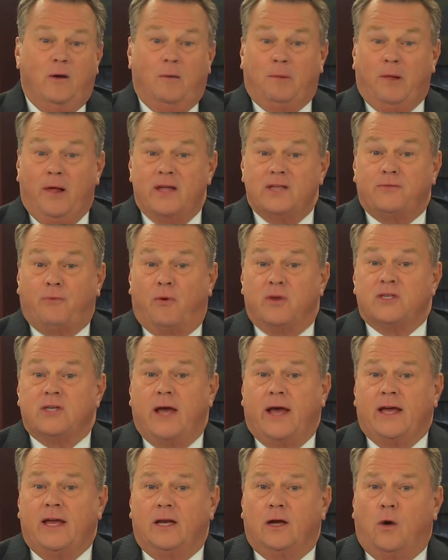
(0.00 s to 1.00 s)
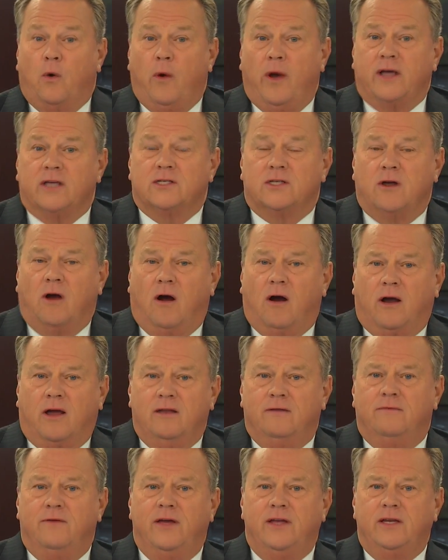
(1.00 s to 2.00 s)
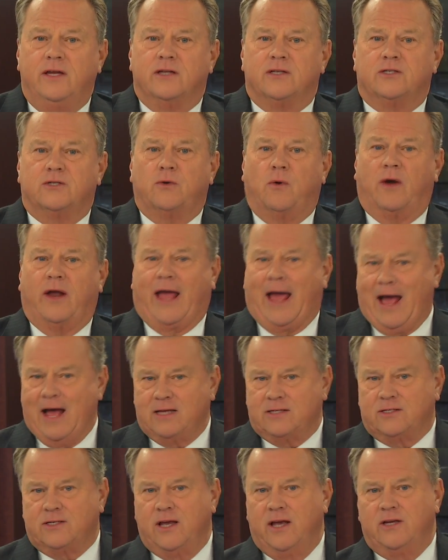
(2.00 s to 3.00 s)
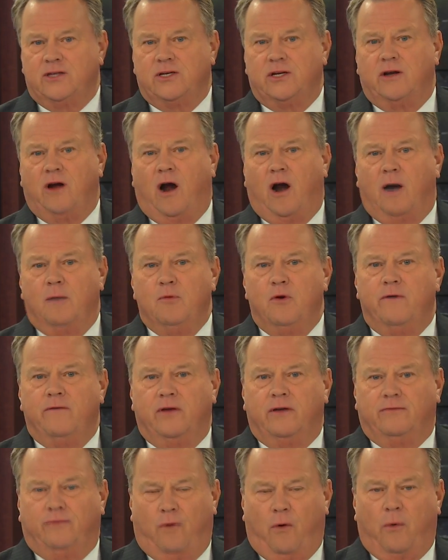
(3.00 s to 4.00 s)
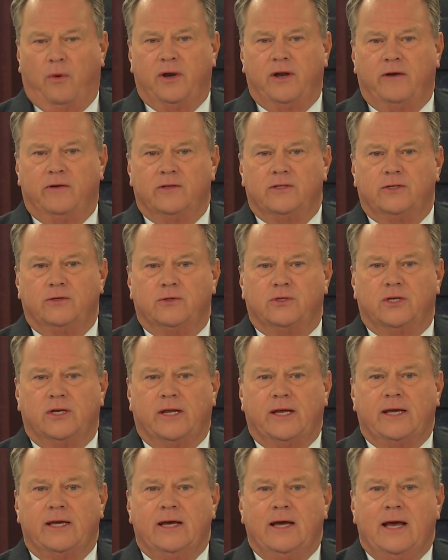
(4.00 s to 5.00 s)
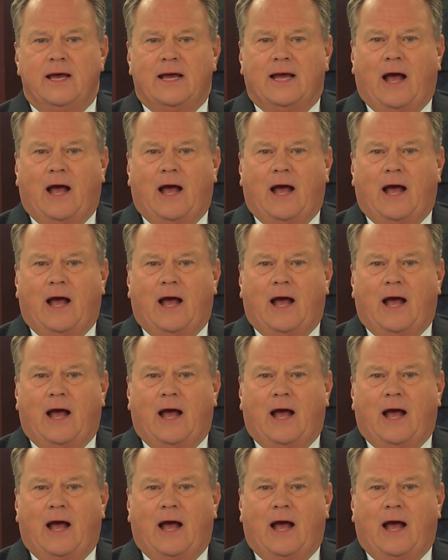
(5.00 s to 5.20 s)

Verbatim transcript: Plans for a second KWIK Star convenience store gas station are moving forward here in Sioux City.